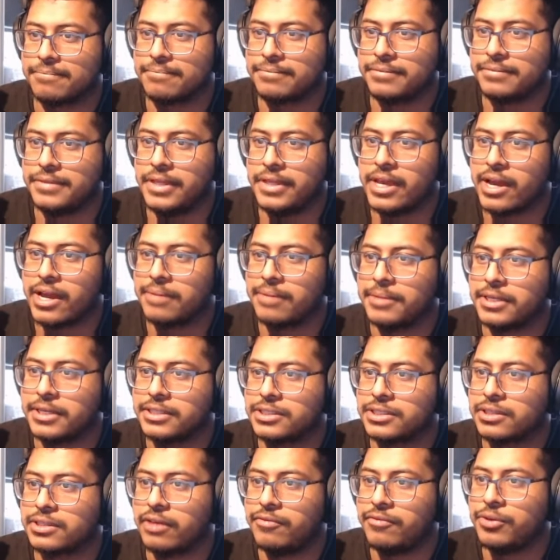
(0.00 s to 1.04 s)
yeah, I mean, it's,
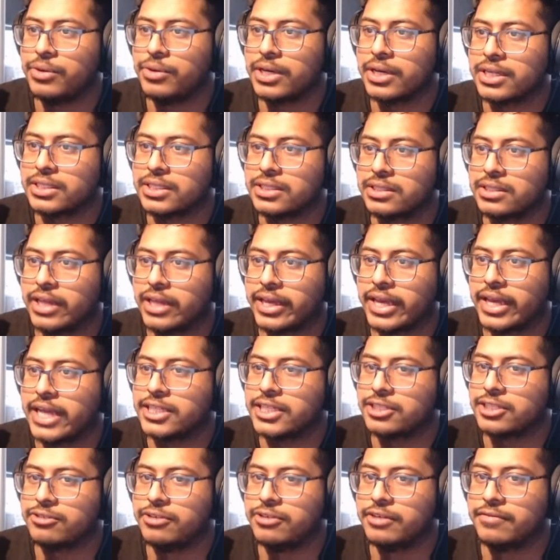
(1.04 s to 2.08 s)
if you had like S
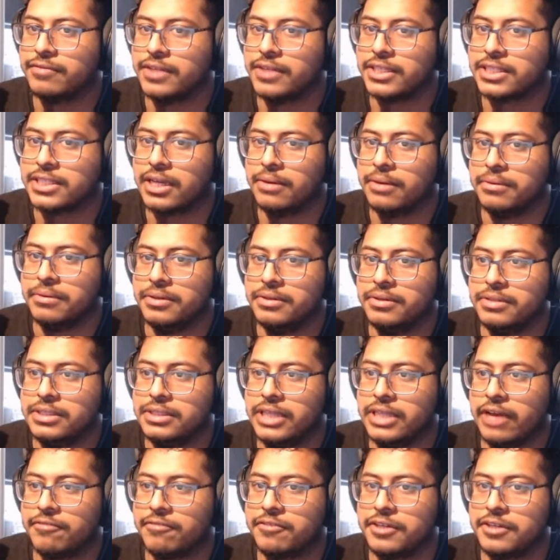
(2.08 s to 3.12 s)
three of this, I would
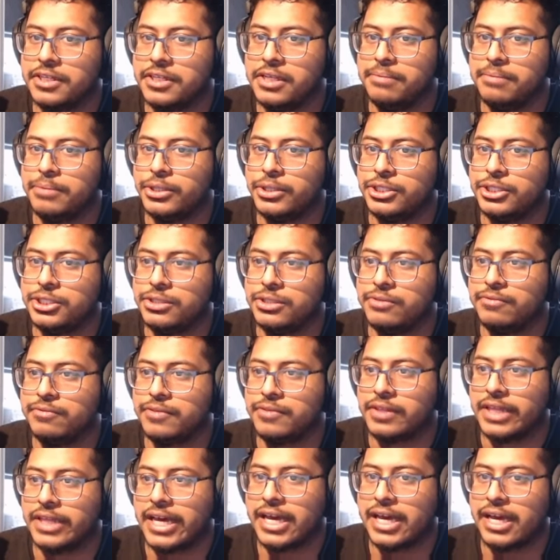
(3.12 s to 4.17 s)
definitely push you for
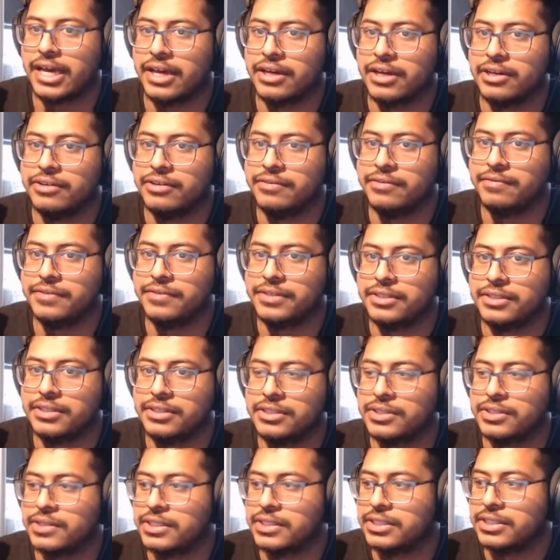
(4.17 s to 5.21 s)
that over
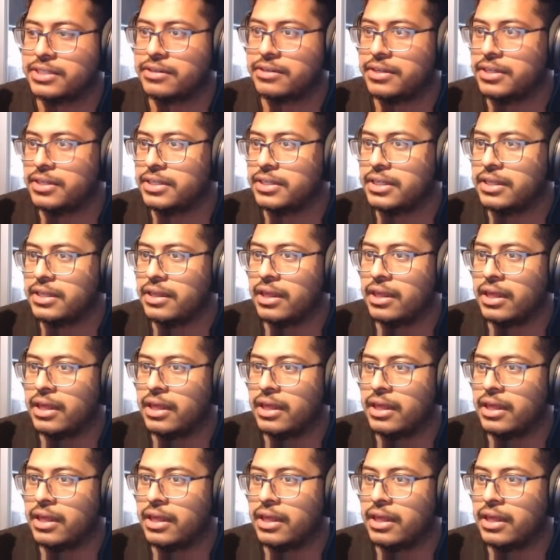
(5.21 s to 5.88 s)
solitary healing.